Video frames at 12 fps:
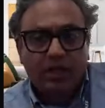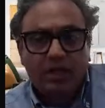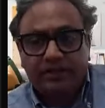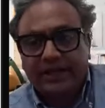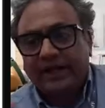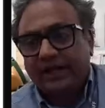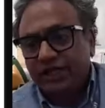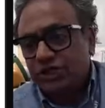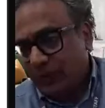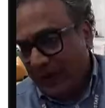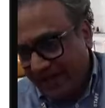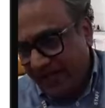then at least
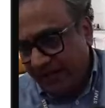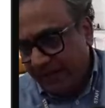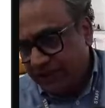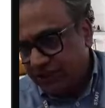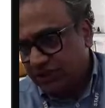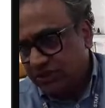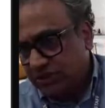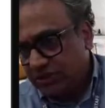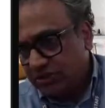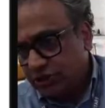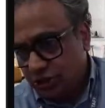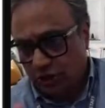20 emails
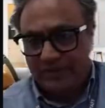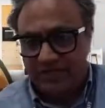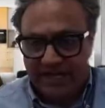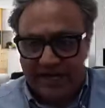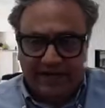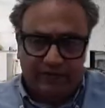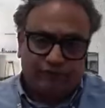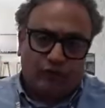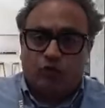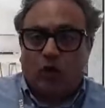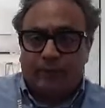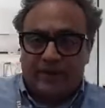should be sent for
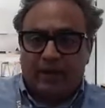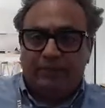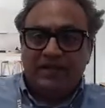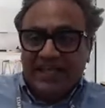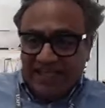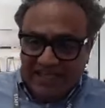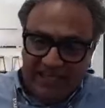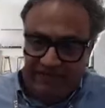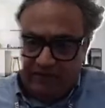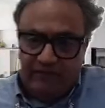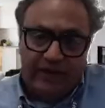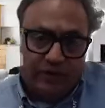warming up even
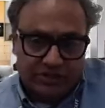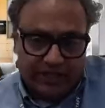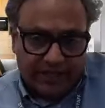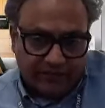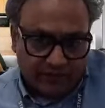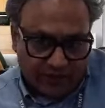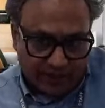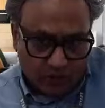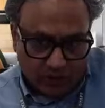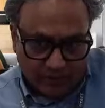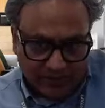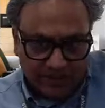while you're sending 30 cold
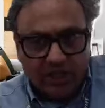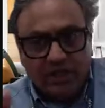emails.